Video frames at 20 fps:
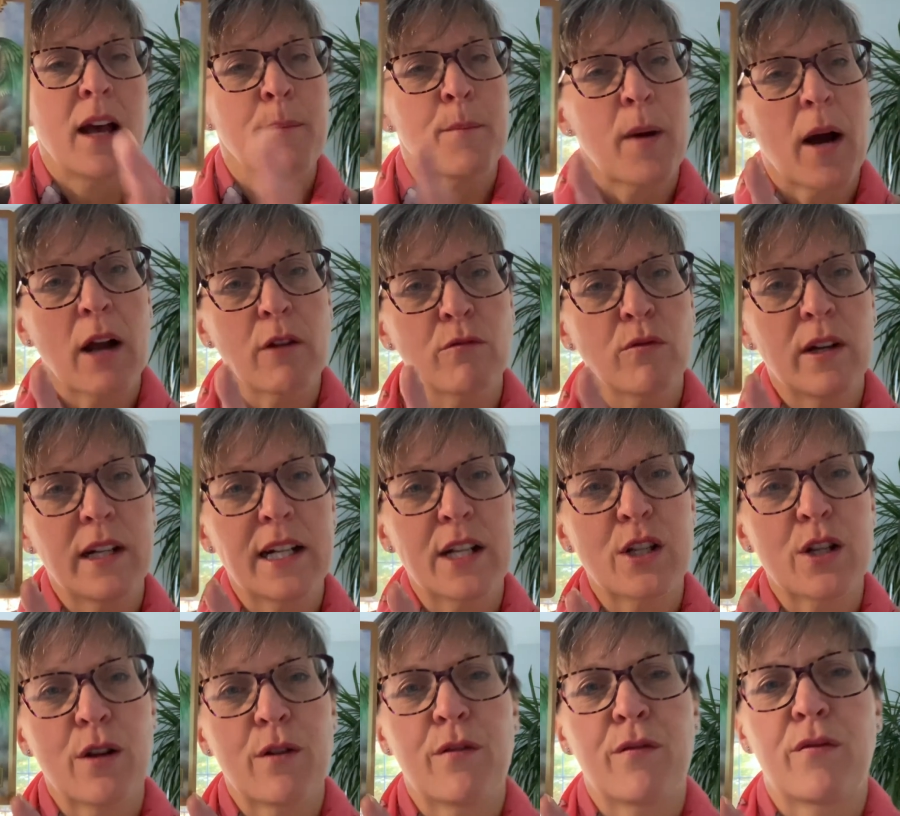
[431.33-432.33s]
But I really
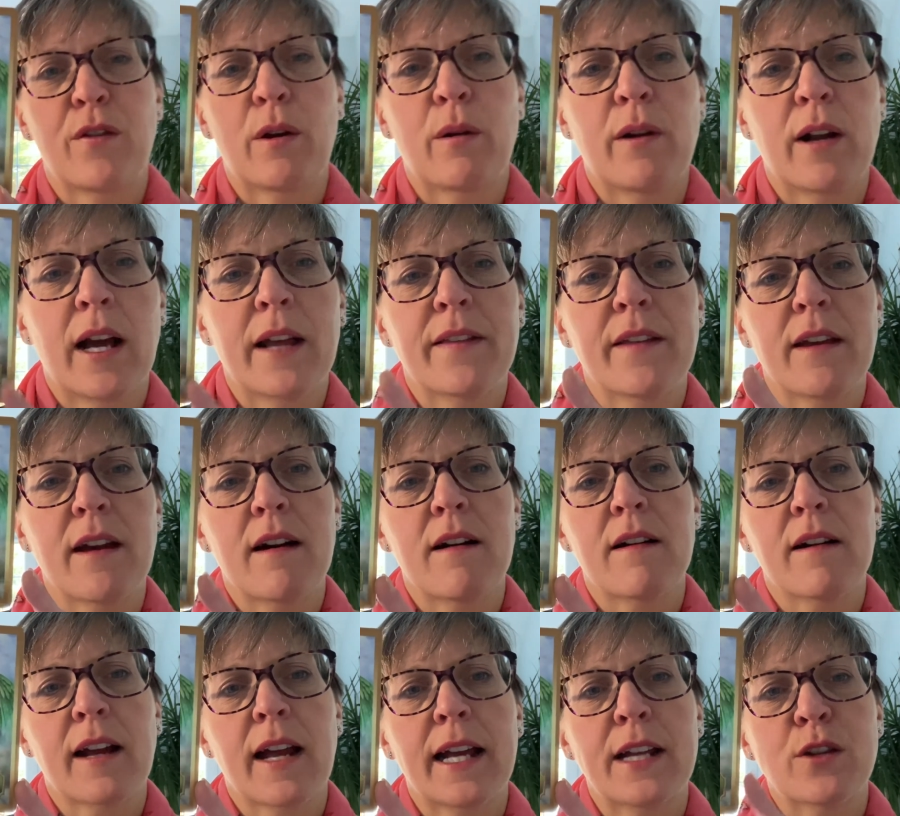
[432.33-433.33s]
do feel like the
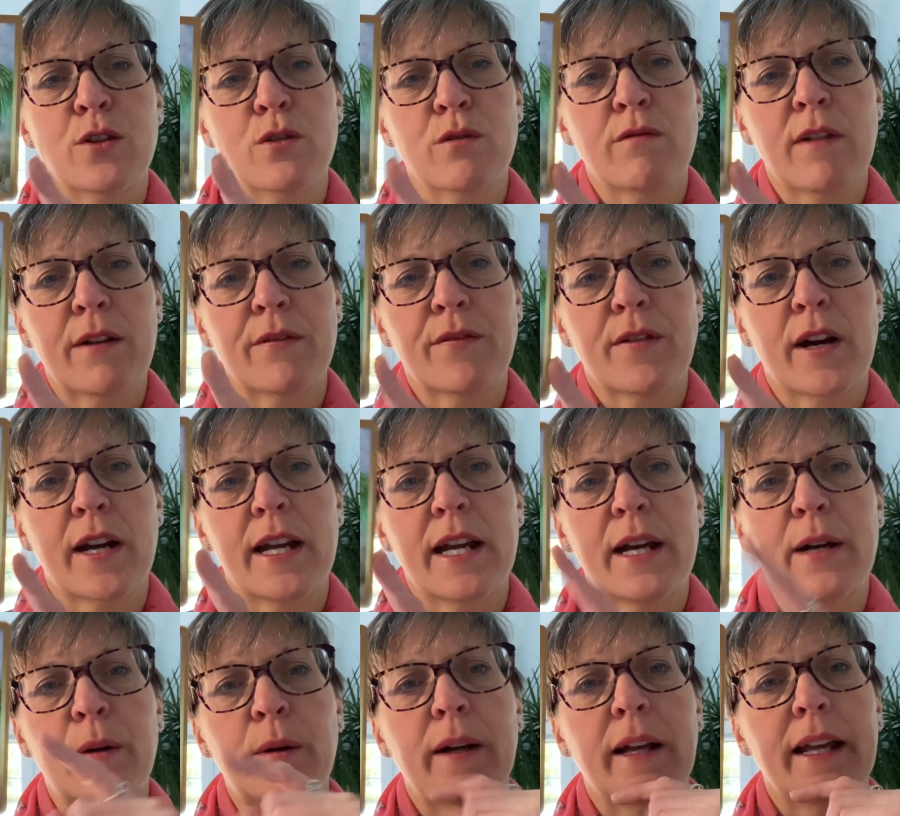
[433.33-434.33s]
Archangel
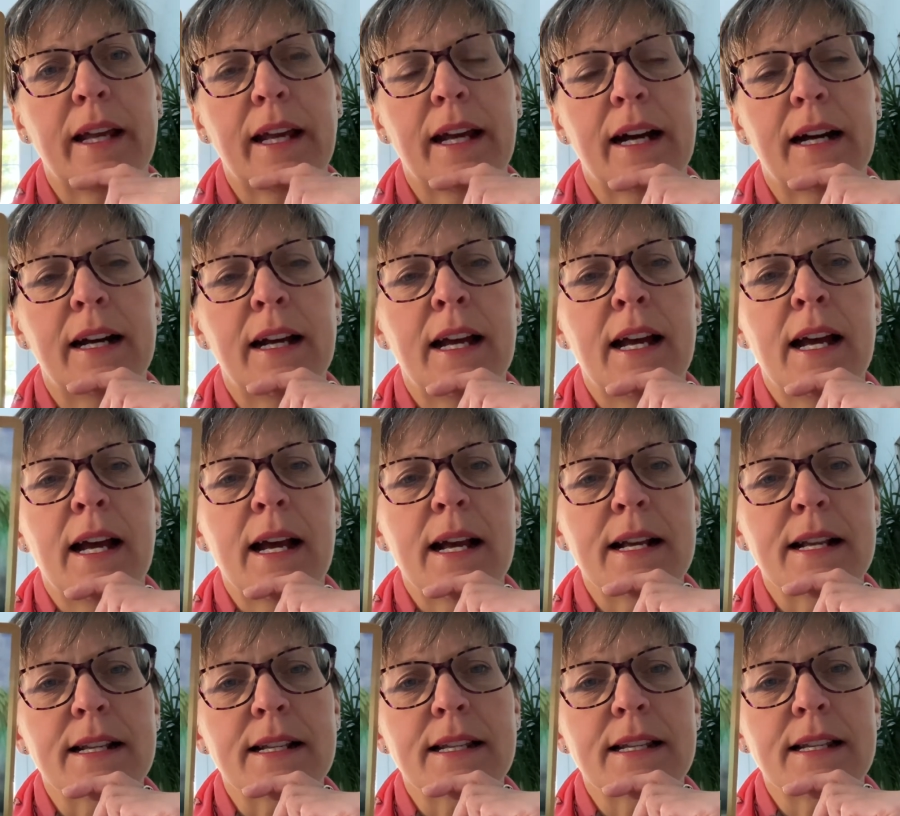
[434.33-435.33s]
Raphael here
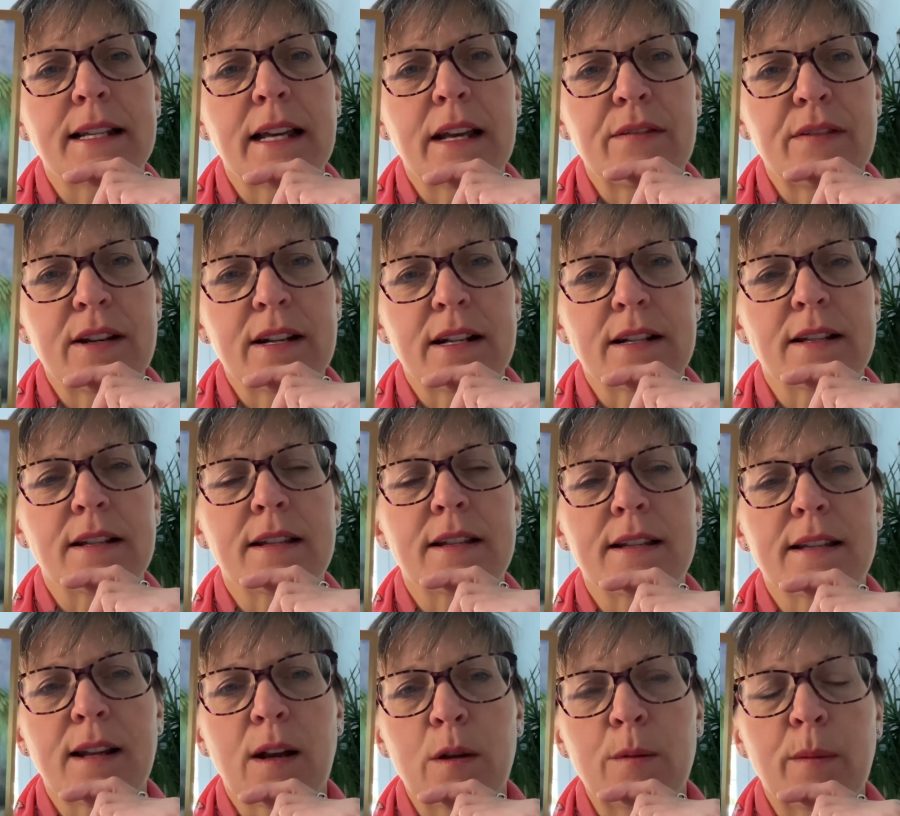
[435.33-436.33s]
is giving us
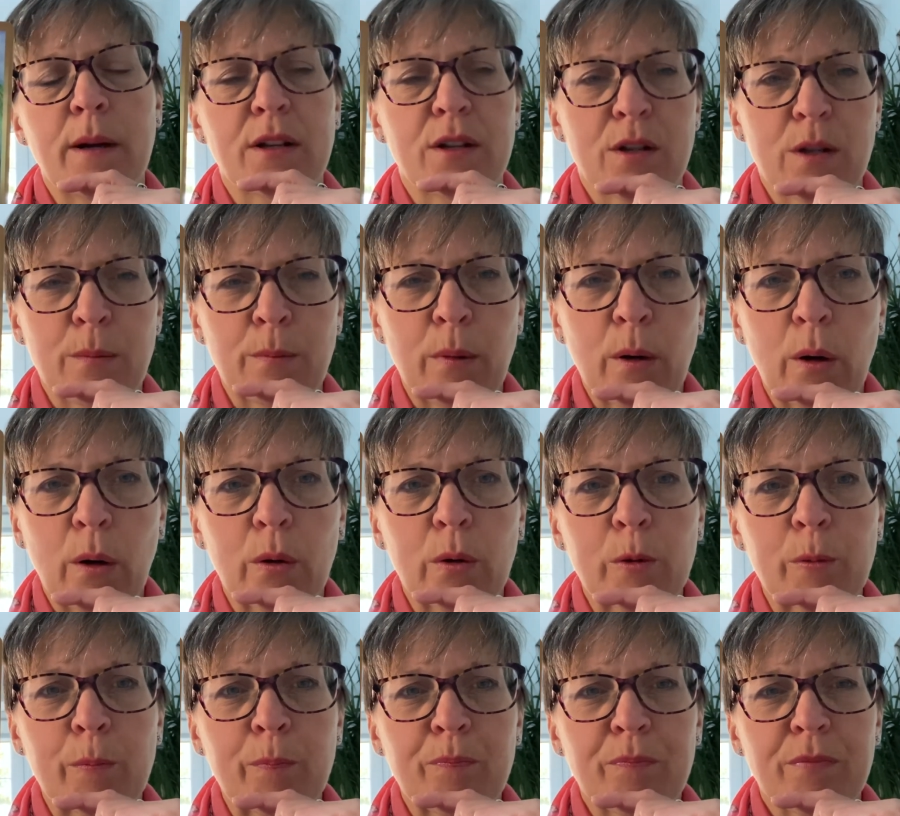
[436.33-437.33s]
so much
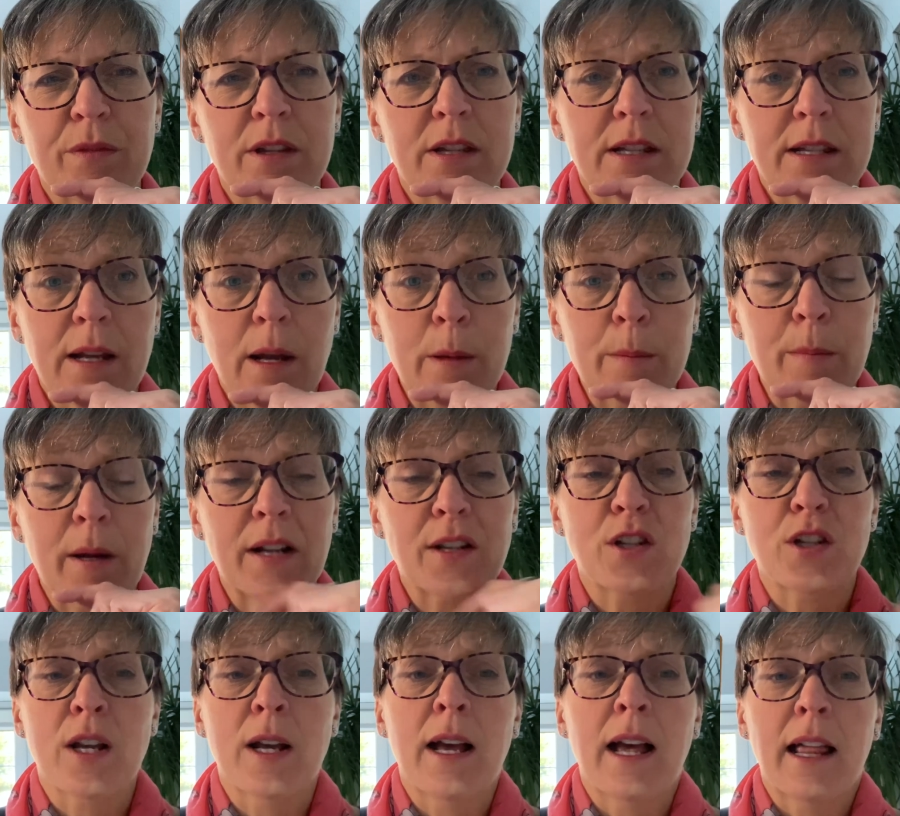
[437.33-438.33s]
support, so
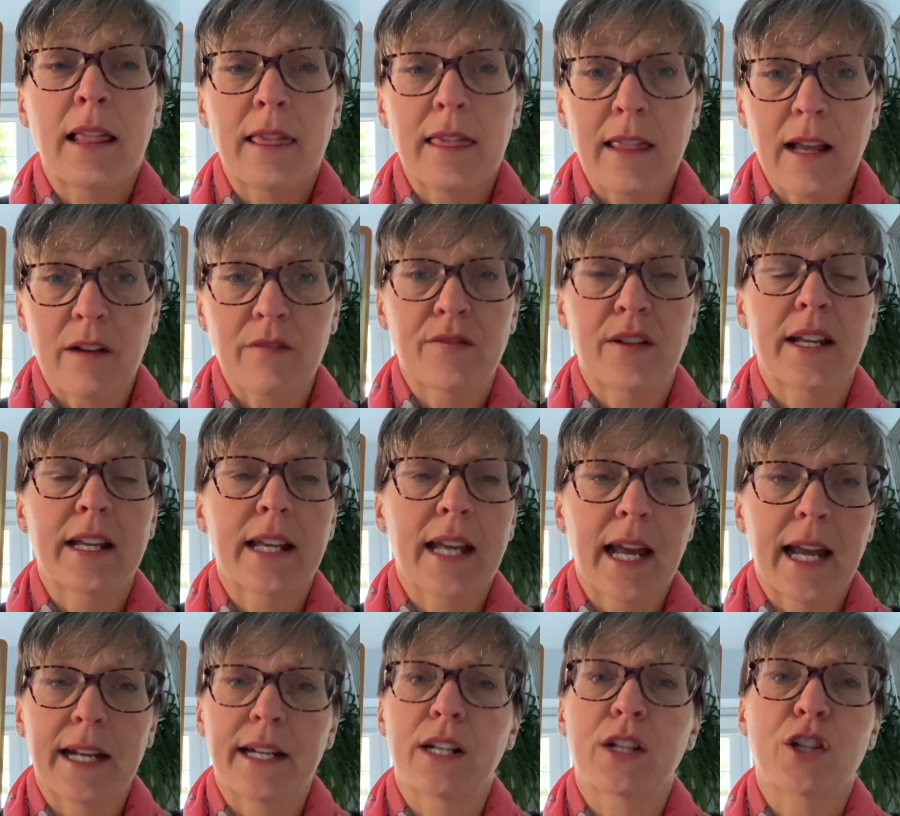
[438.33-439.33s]
much loving
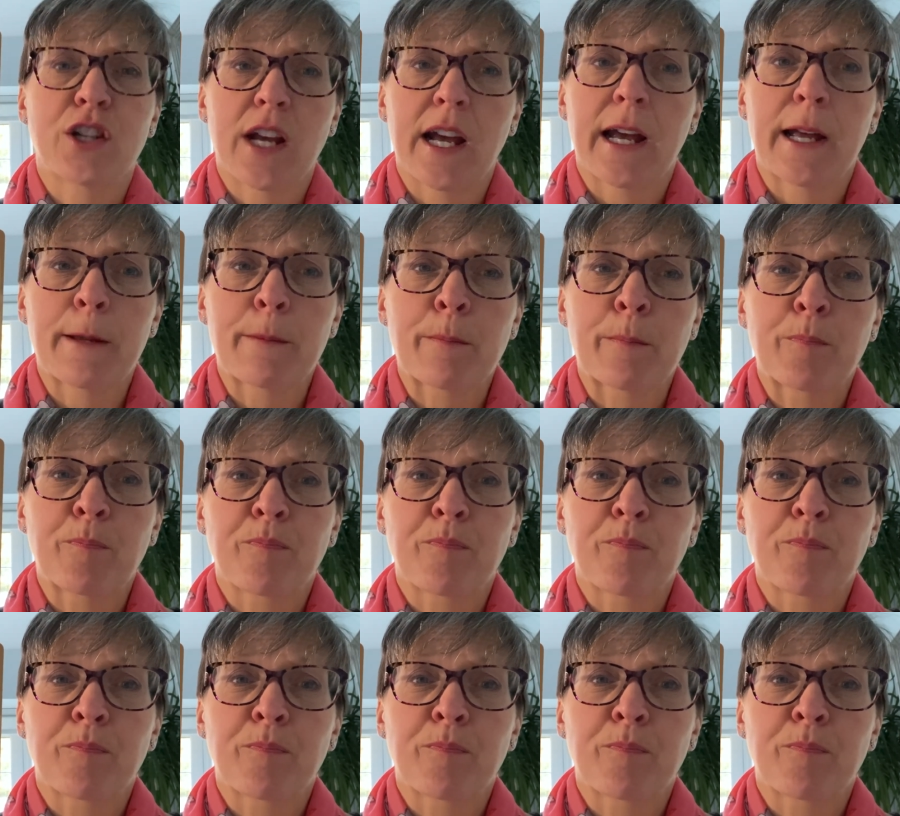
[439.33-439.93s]
energy.